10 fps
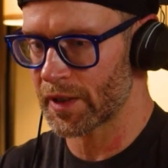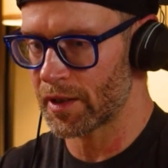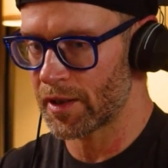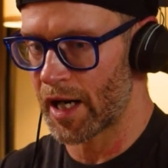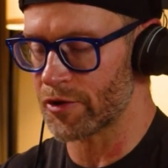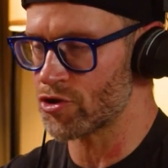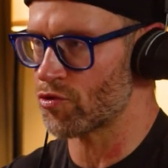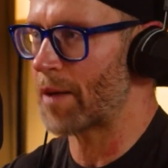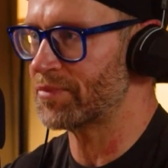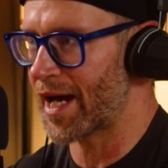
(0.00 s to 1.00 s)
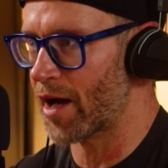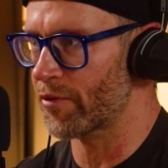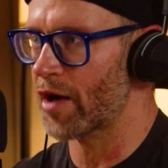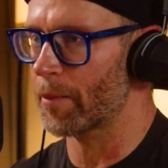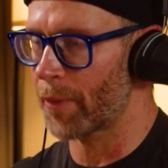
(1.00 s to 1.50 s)
how to drop down,
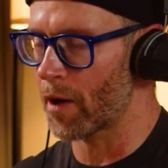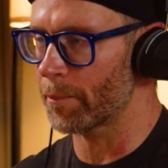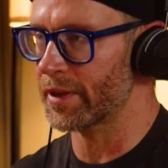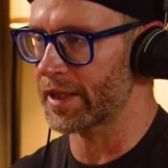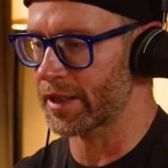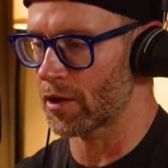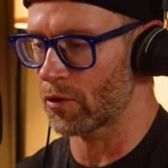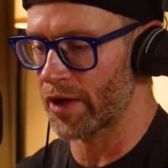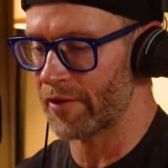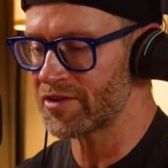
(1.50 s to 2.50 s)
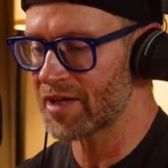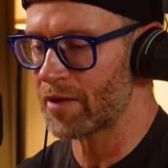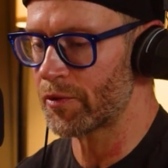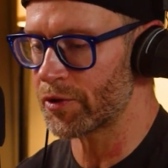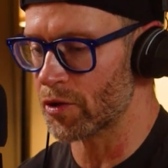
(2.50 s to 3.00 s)
how to bump, and he'd go every time
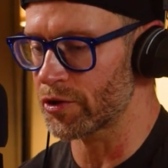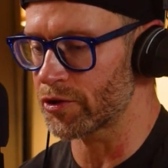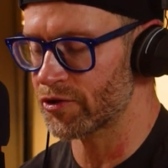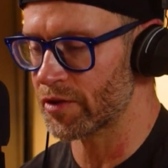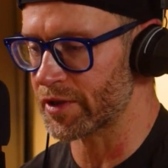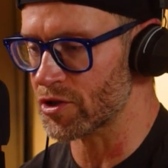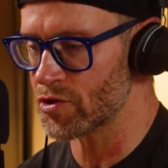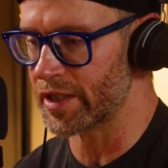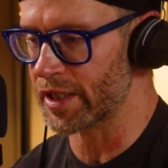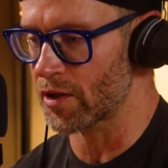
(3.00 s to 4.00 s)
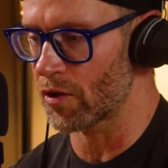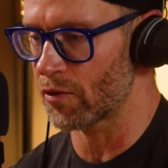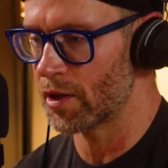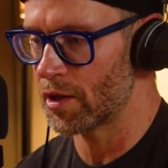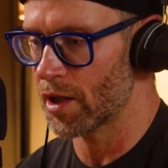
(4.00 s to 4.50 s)
we would go to do something in training. He'd
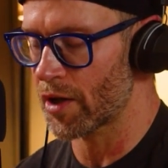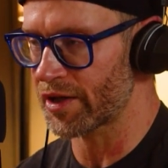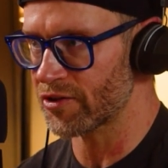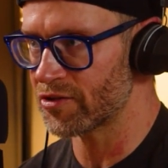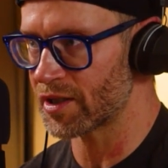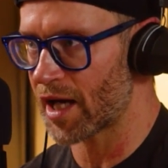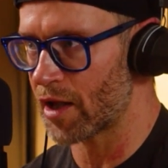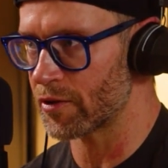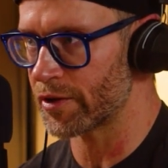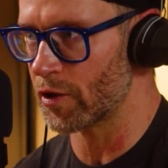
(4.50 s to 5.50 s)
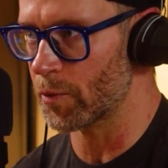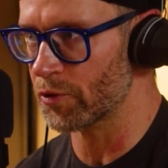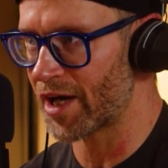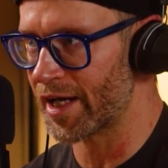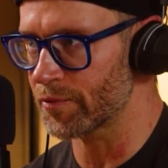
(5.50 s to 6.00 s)
go, "All right, this is a collar and elbow
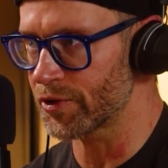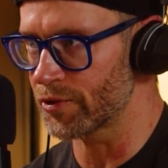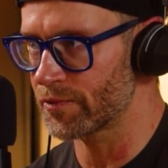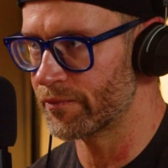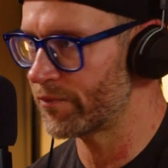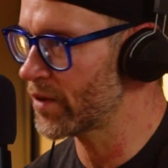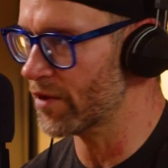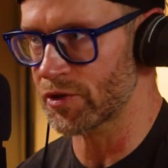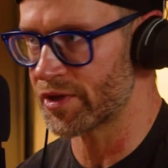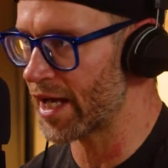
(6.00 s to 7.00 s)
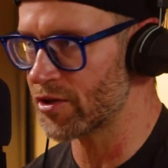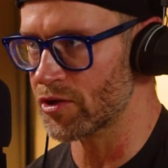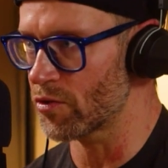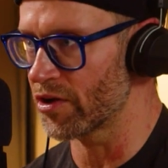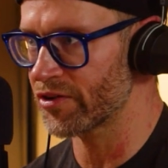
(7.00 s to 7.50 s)
tie up, dude if you can't
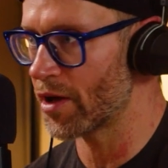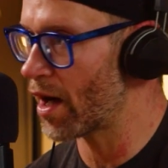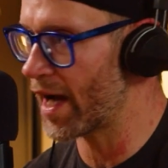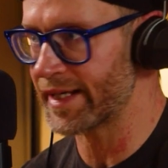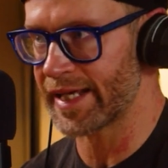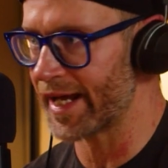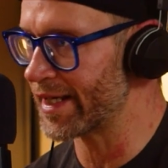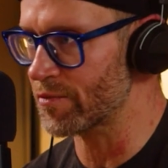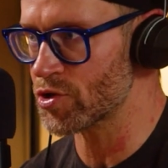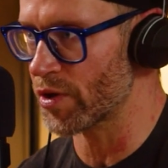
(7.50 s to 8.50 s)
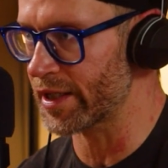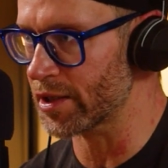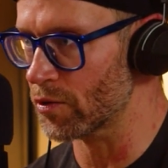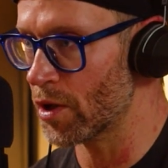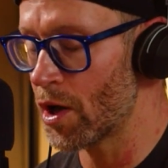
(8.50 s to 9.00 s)
do this, I can't keep training
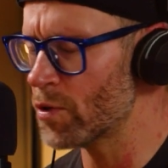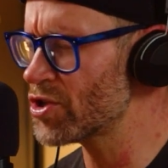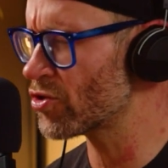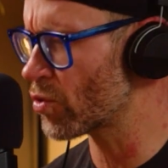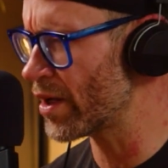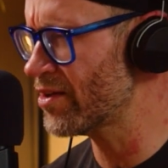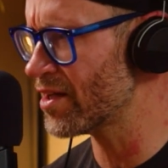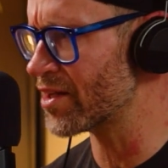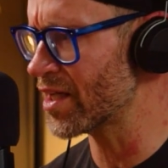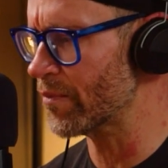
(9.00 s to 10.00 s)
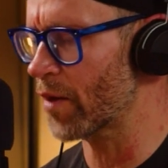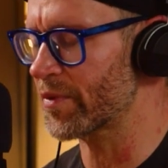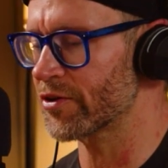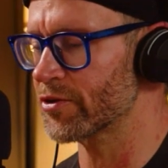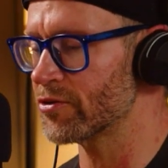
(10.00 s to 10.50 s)
you, which is crazy to think about
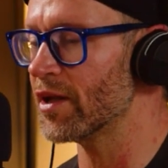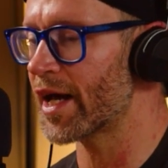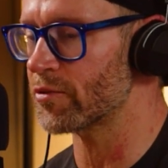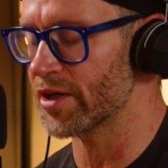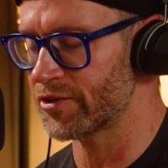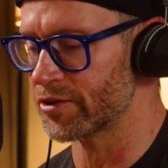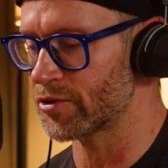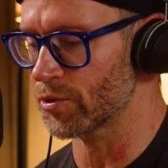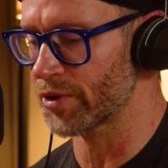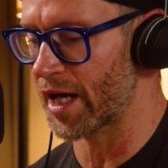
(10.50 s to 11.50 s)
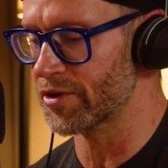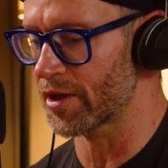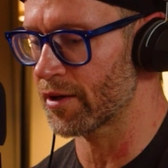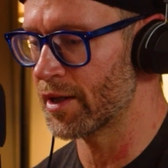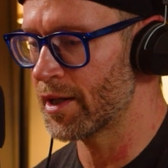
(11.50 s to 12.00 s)
because there's a lot of wrestling schools out
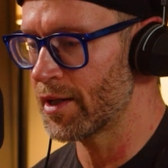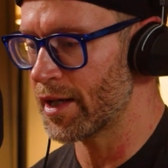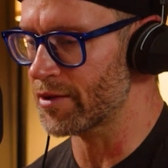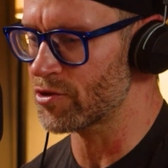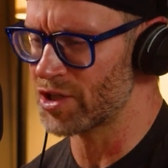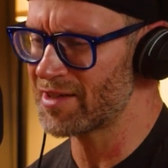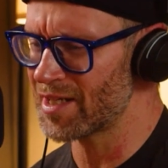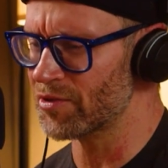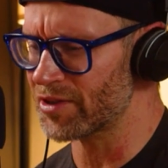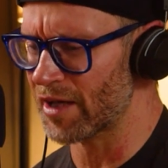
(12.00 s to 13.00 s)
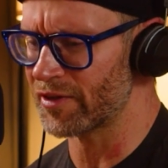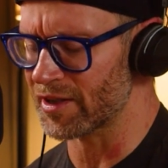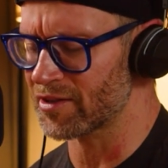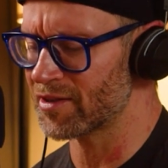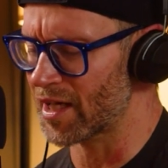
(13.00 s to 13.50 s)
there. And JT was definitely
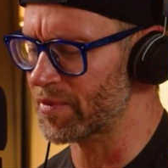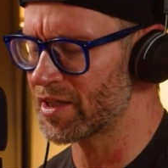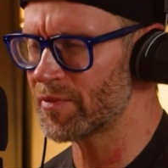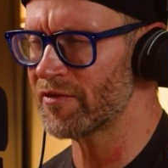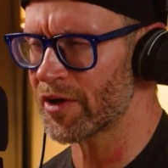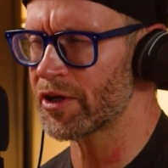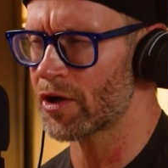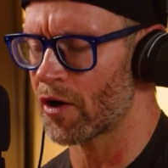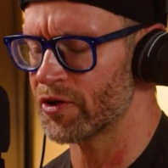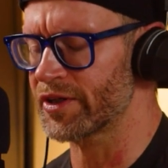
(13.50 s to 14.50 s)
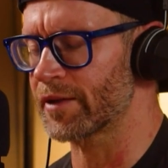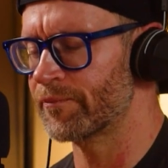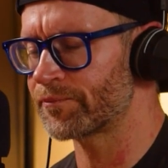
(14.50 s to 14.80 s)
this type. He could be very carny.